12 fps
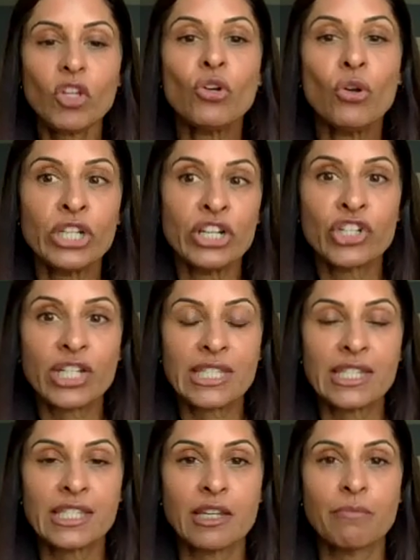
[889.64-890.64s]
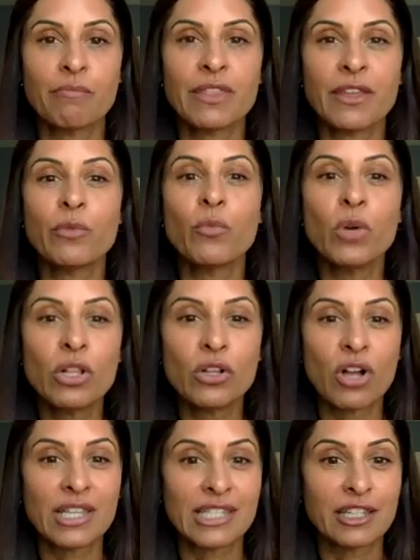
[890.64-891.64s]
cholinergic system, but they will
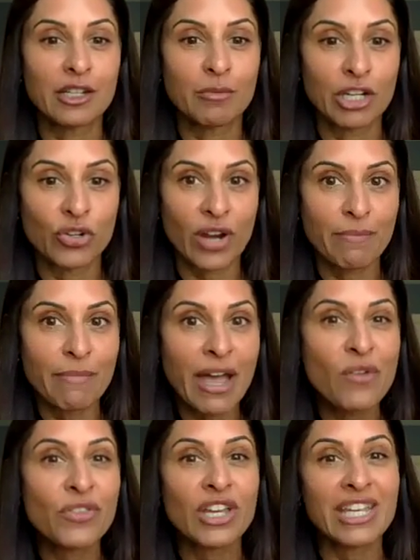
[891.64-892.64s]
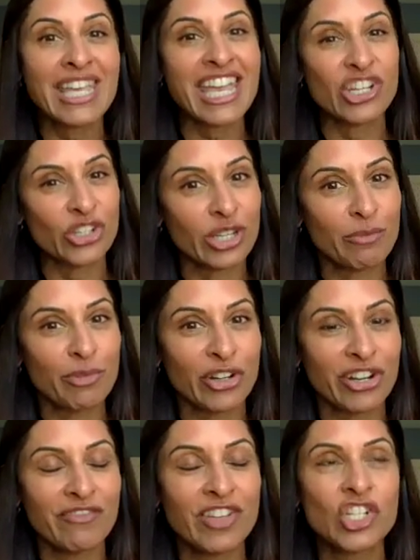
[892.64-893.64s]
cause a little bit of dry mouth, occasionally
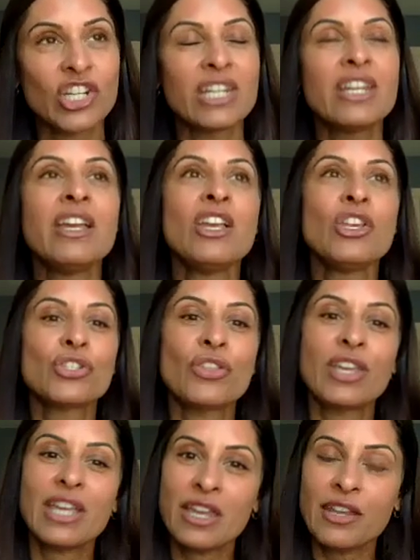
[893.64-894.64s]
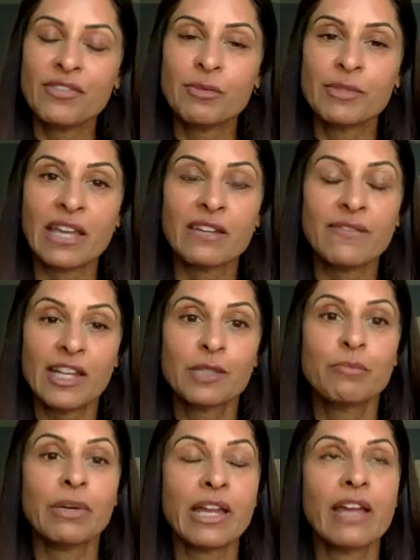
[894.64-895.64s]
blurry vision. So they can have some side
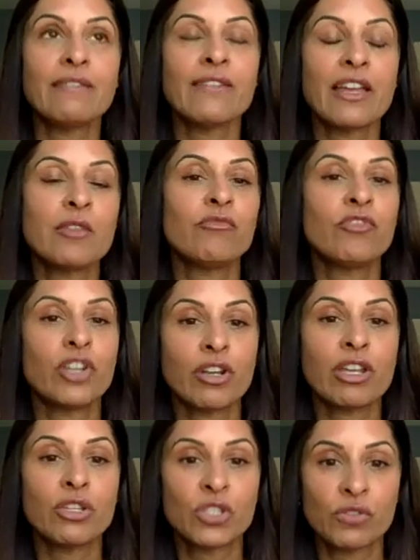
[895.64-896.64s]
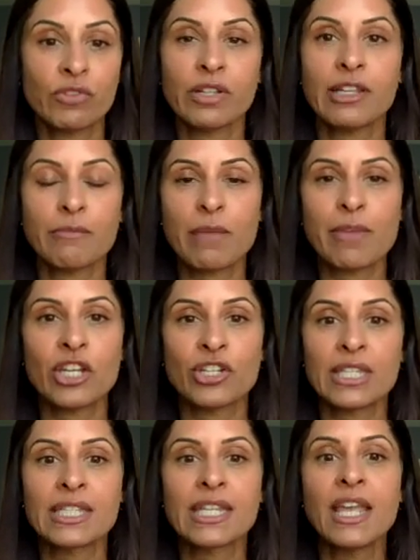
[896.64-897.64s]
effects, but I find them very useful in my
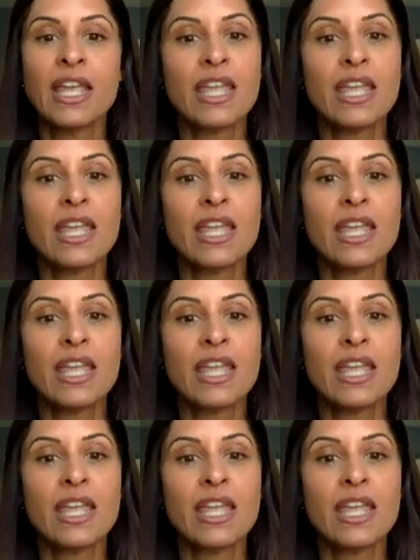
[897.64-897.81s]
patients.